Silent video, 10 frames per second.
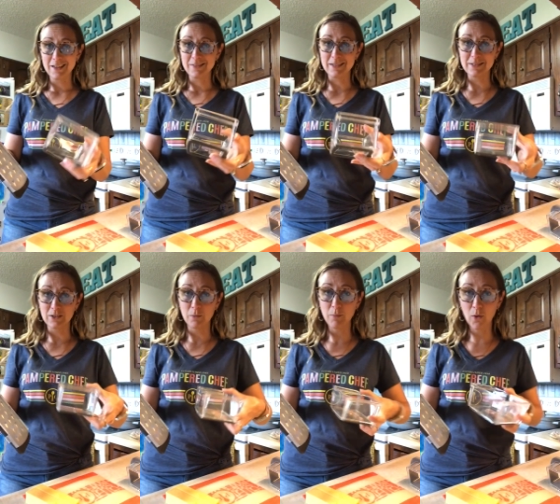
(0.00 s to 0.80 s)
this
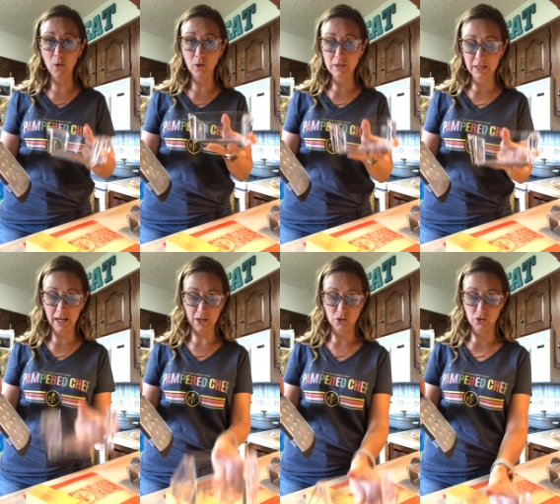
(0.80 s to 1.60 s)
little bowl to
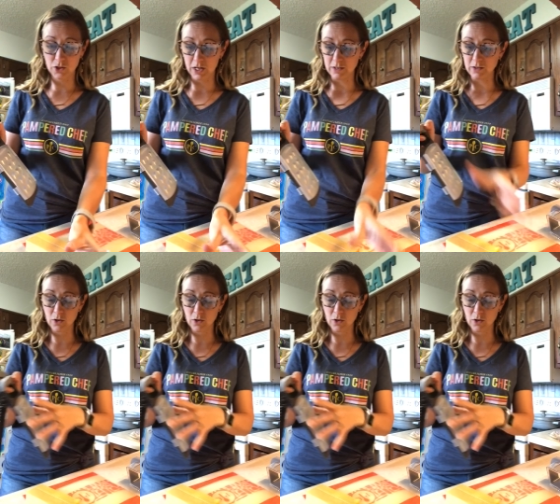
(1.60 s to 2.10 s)
catch your cheese.